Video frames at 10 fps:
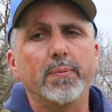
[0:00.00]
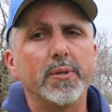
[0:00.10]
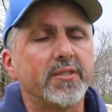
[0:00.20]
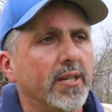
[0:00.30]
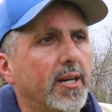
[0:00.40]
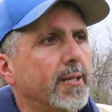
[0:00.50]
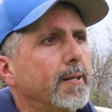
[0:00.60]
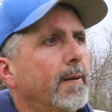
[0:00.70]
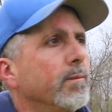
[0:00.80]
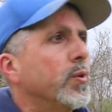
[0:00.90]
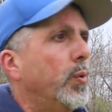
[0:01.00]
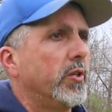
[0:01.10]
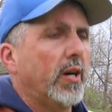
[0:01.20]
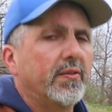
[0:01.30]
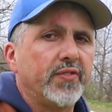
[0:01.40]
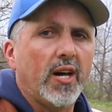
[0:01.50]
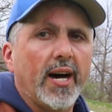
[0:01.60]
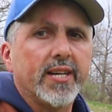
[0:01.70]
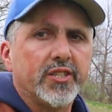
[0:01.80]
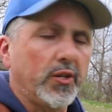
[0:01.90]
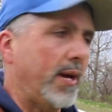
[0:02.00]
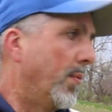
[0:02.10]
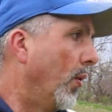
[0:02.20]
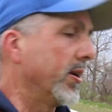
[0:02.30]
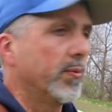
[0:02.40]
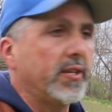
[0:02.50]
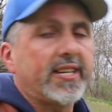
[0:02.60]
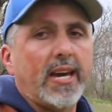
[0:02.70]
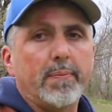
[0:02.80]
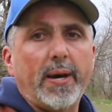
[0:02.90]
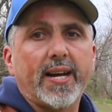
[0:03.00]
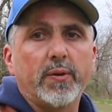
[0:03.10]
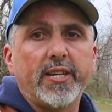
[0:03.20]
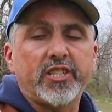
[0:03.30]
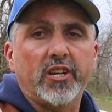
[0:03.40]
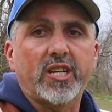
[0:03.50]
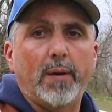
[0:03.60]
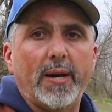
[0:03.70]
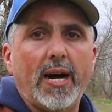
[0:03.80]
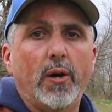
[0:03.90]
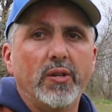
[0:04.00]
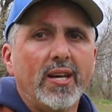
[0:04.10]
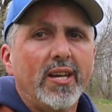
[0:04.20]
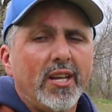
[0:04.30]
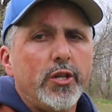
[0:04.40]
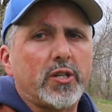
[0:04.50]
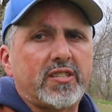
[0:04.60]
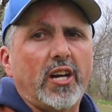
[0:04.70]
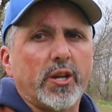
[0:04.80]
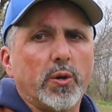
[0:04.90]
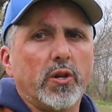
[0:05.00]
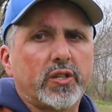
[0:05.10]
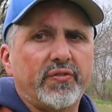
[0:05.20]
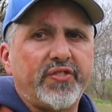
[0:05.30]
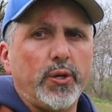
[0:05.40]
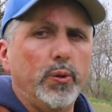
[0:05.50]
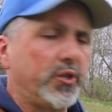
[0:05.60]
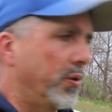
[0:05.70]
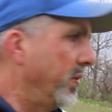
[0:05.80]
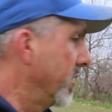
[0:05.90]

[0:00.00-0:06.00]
But when they're out flying. So that morning when they came back, when they started coming out, you could tell they were a little confused. There was a